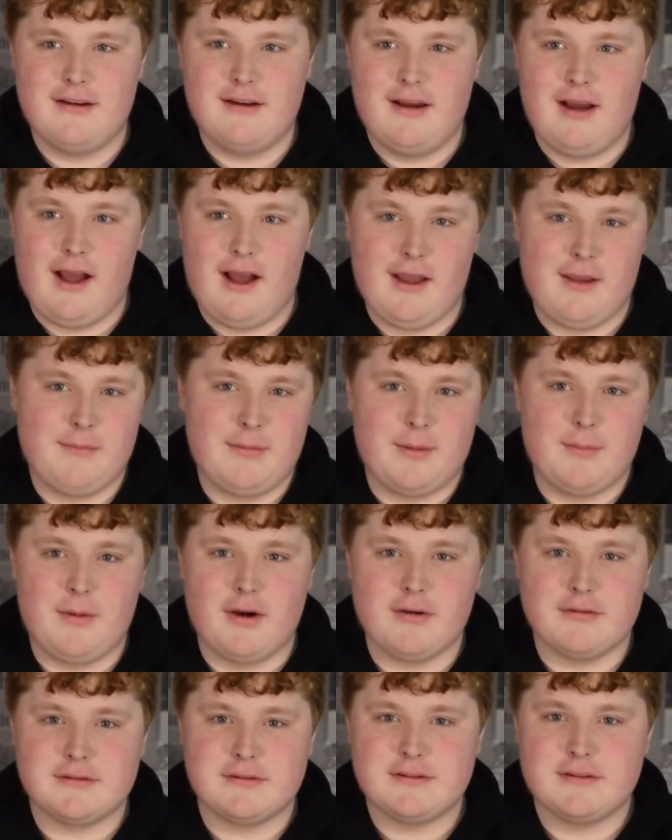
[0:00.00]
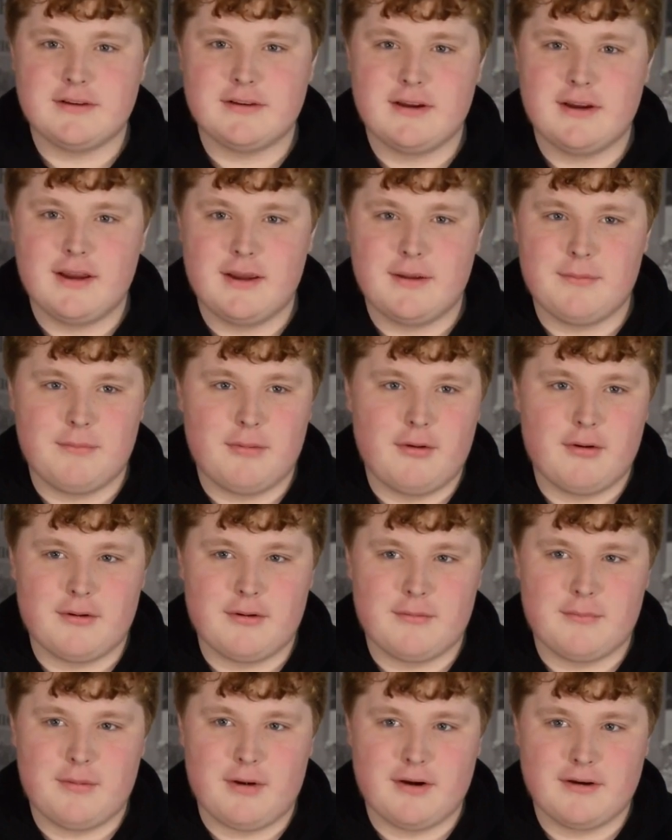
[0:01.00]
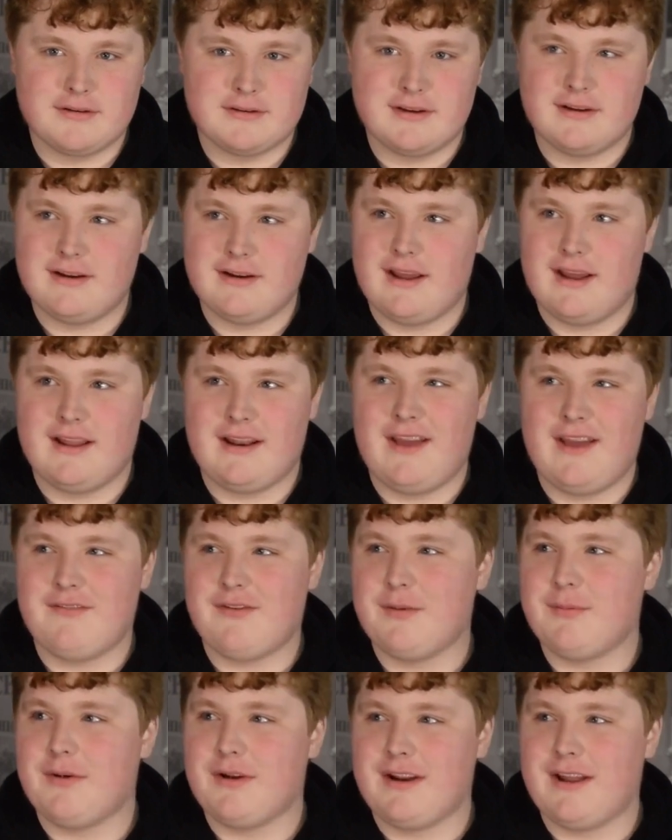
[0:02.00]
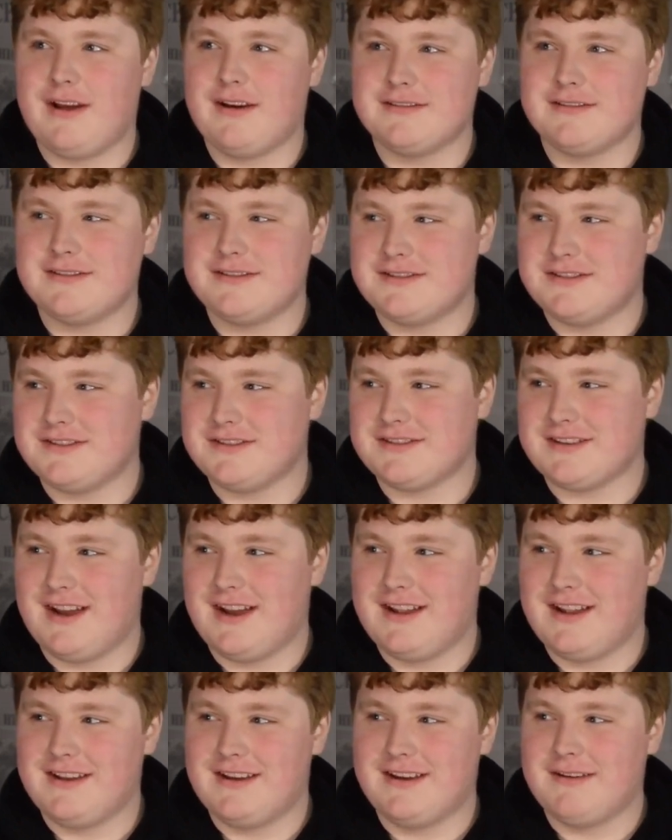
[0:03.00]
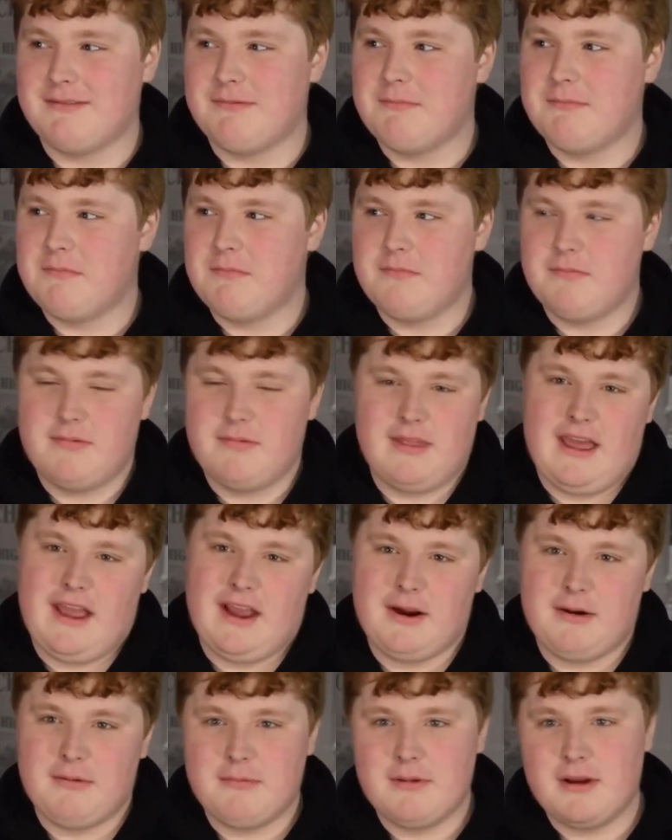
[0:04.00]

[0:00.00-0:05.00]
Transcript: I am the most important person, and everyone else is just kind of there.